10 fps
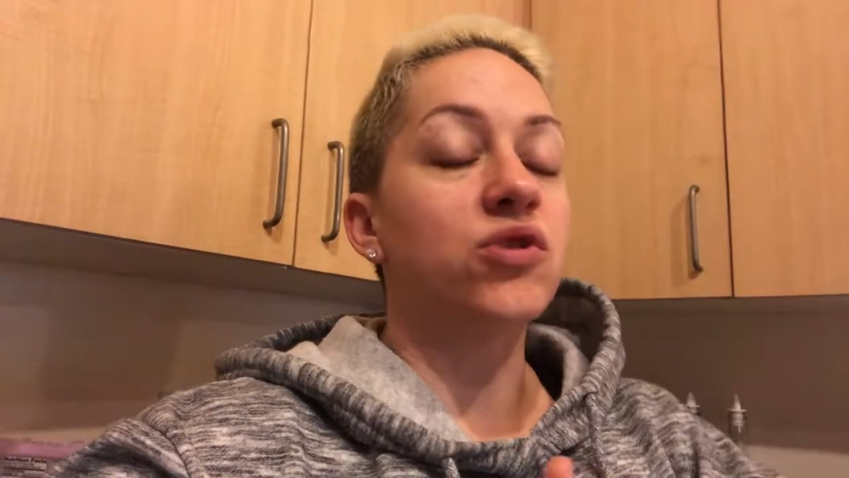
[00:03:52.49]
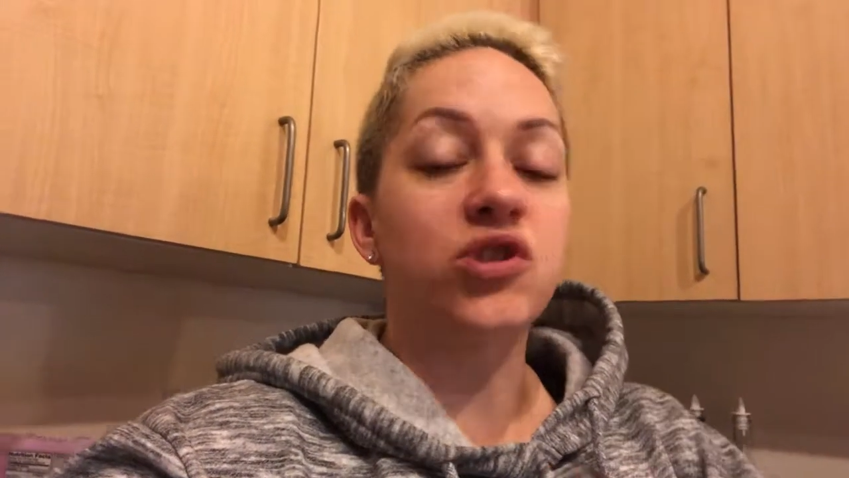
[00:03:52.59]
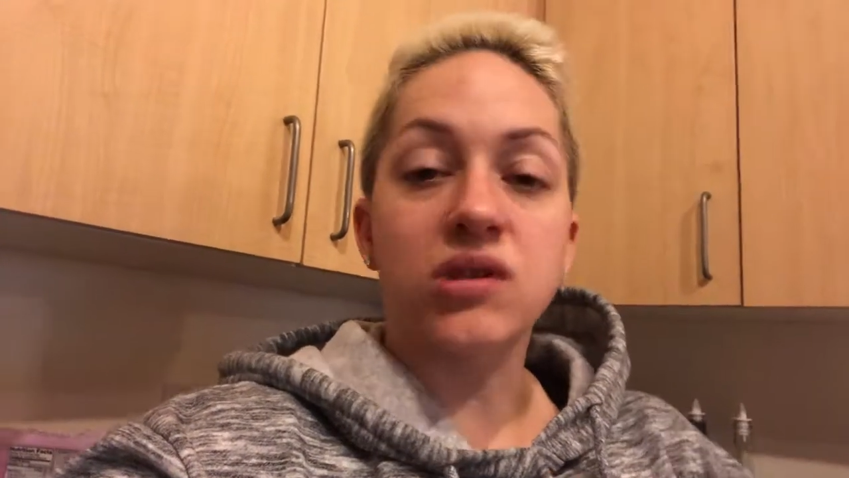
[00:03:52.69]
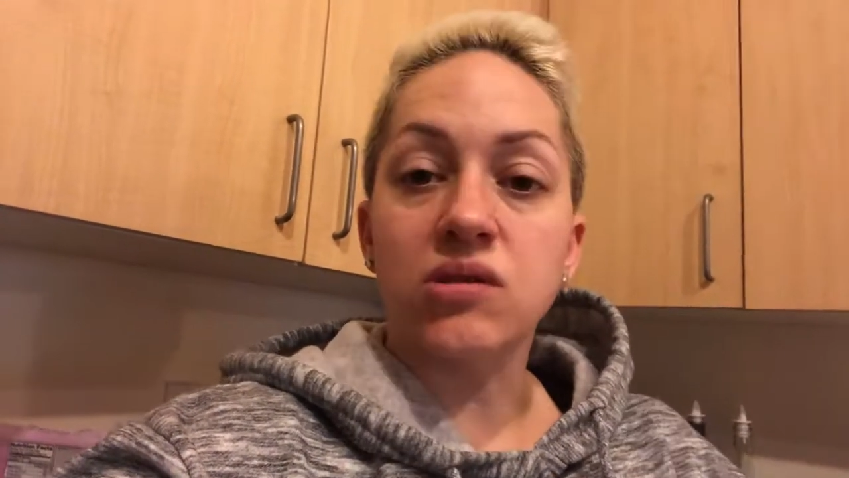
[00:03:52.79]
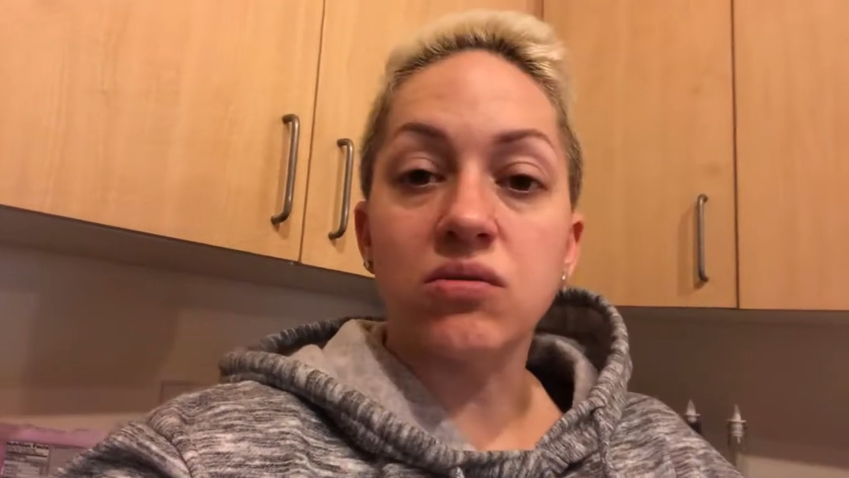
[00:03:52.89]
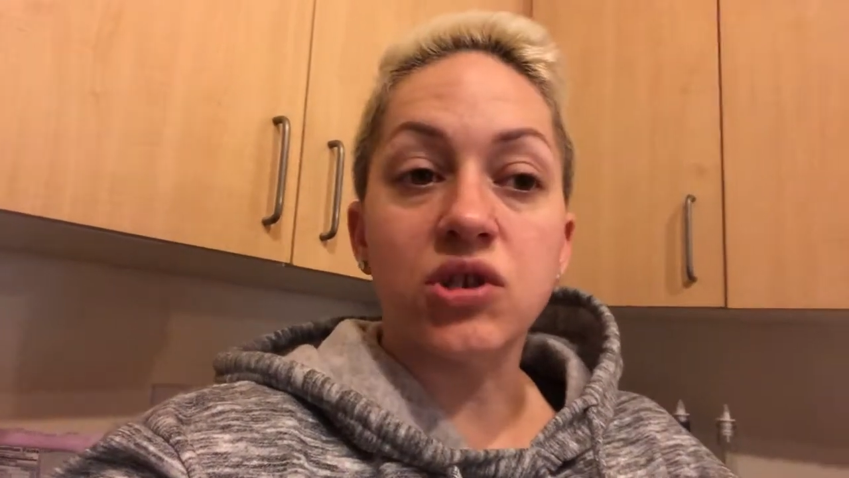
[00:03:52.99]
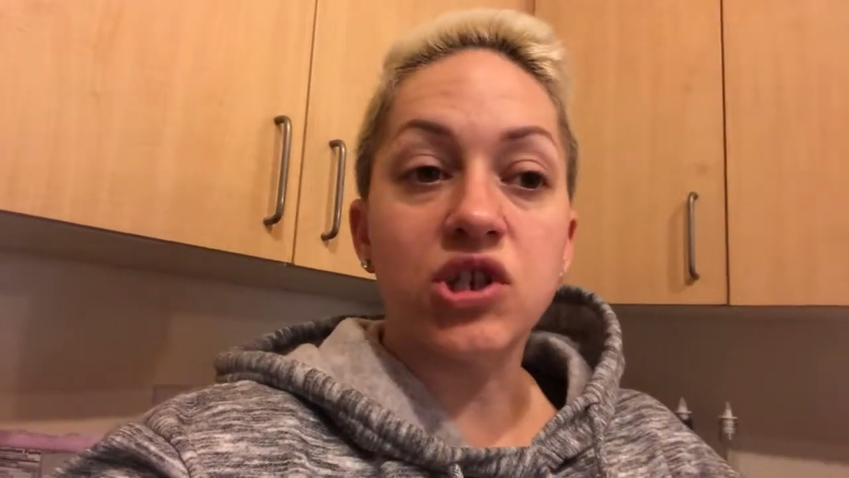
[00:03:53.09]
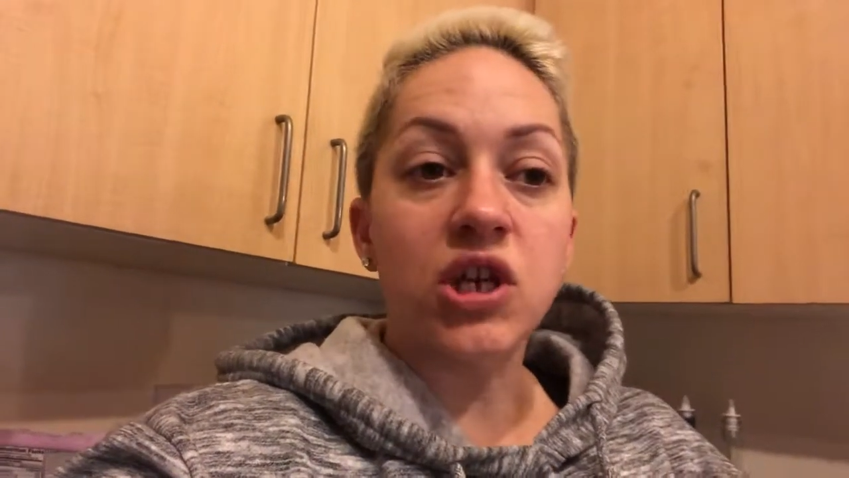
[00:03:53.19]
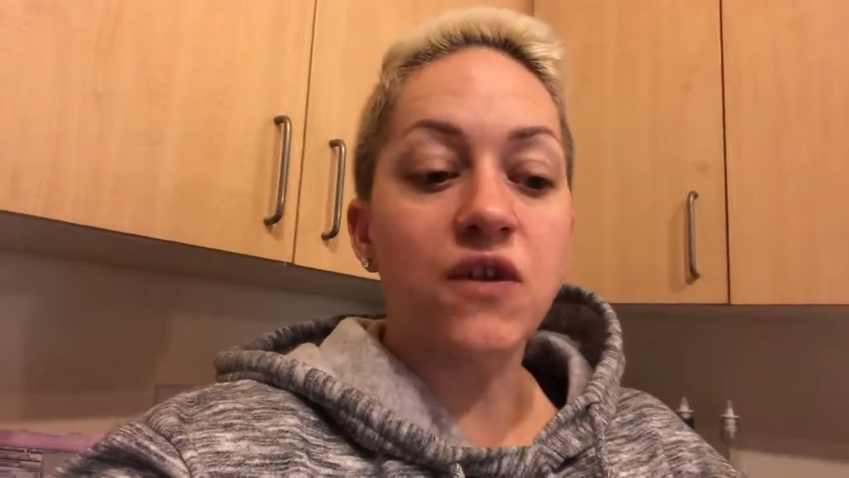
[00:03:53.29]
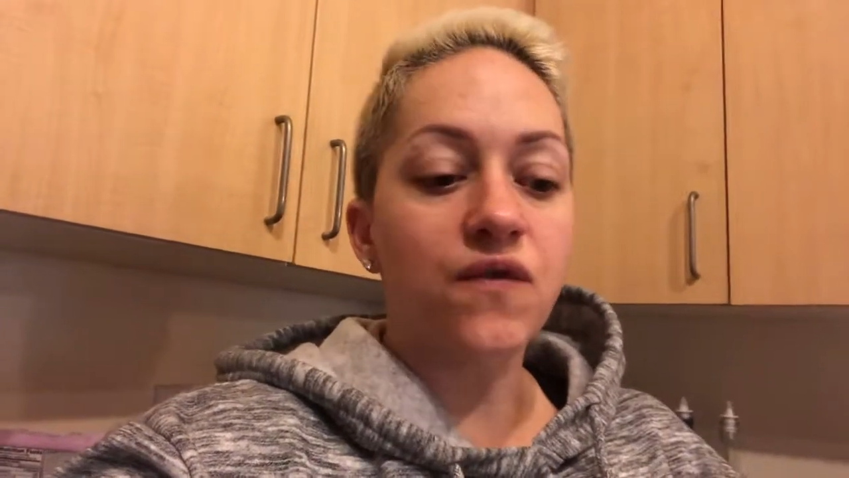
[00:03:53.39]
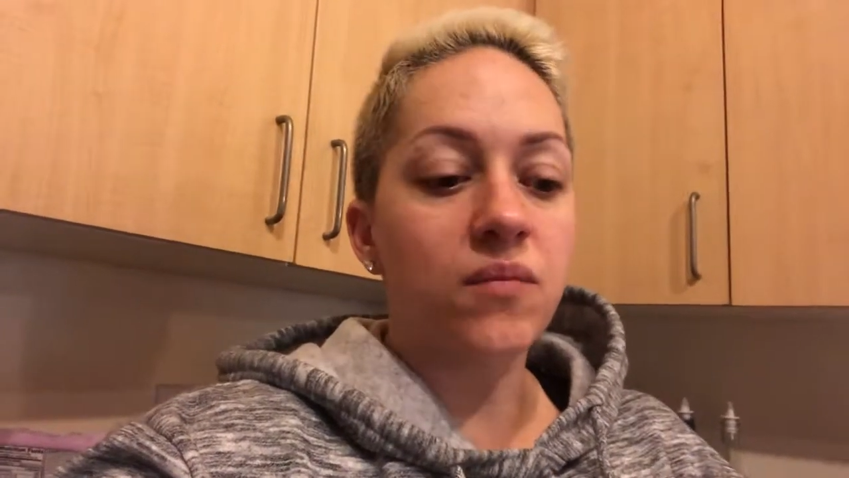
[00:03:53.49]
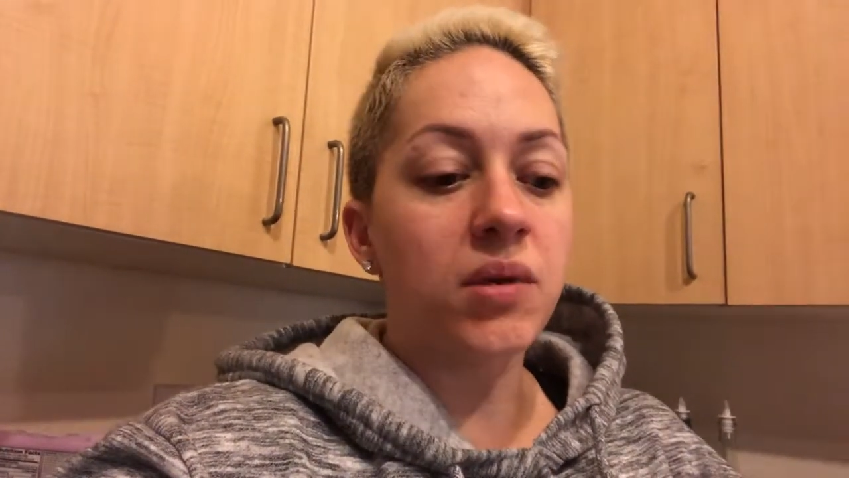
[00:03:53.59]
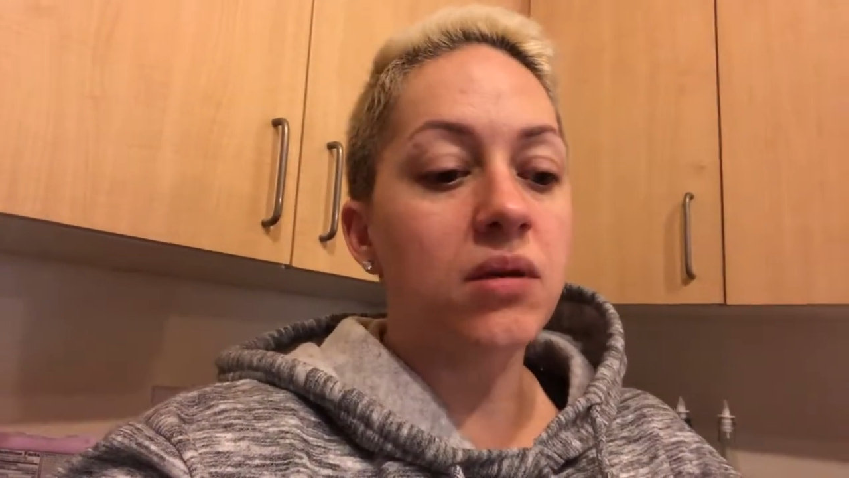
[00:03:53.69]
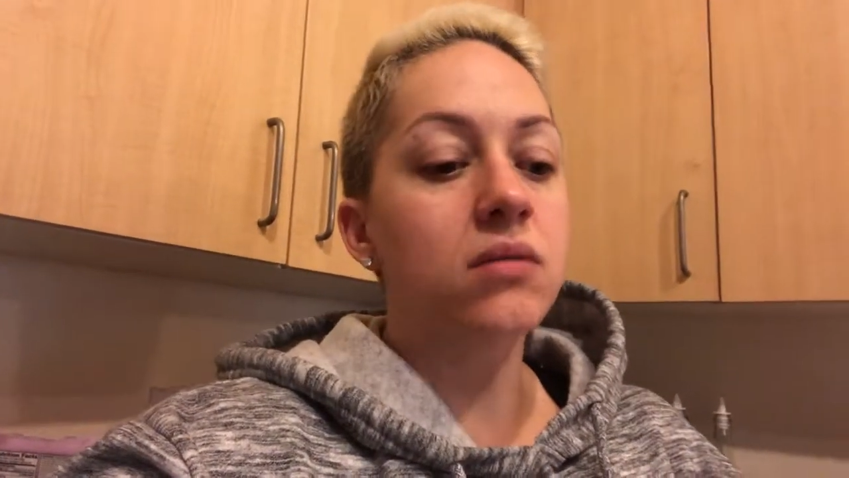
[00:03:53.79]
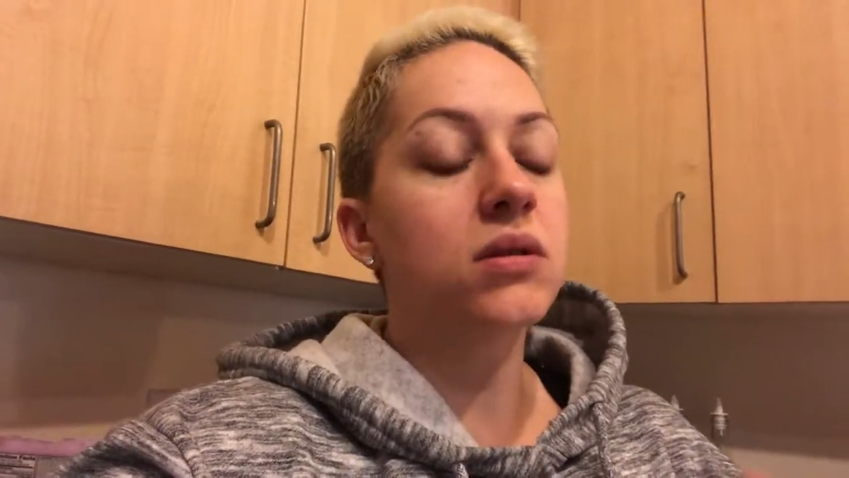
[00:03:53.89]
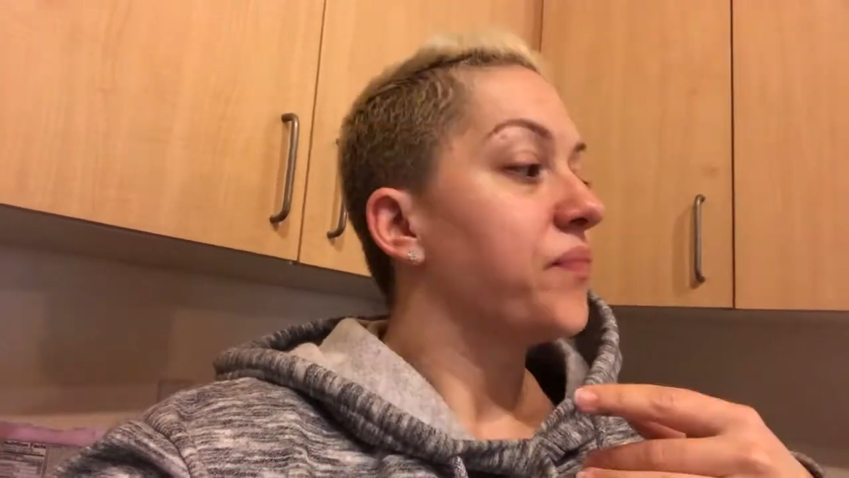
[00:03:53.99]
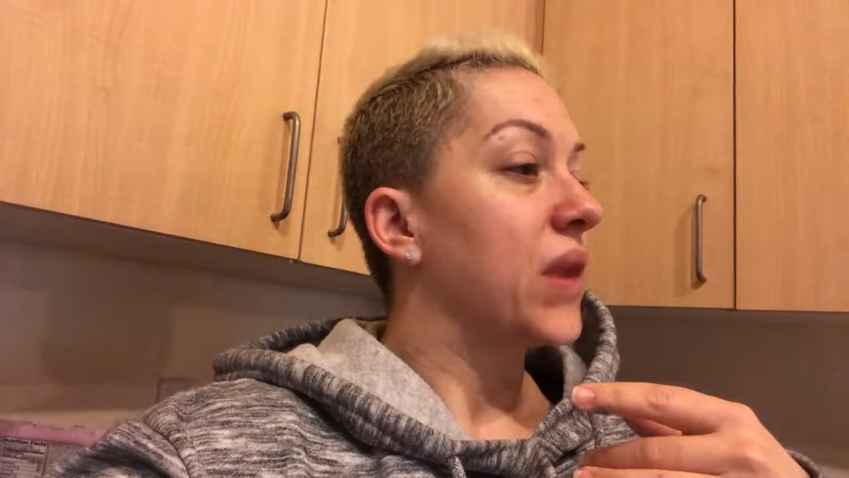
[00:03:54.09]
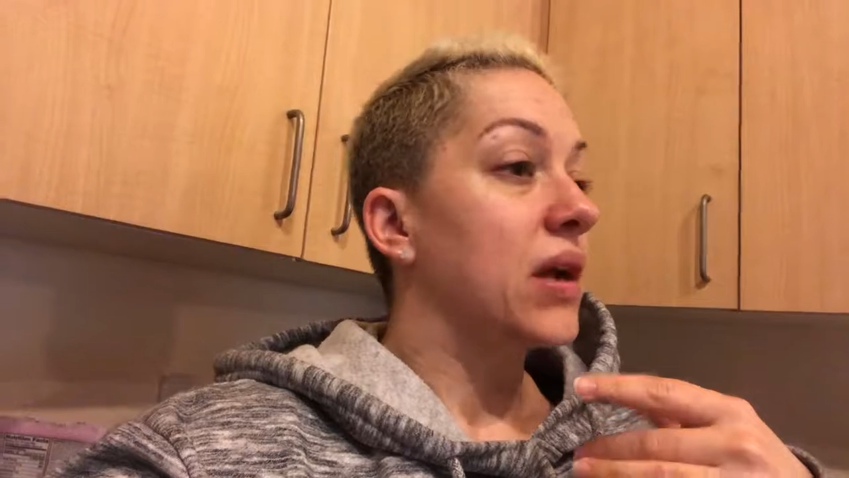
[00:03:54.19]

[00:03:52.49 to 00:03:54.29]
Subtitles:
with just doing shakes for meals,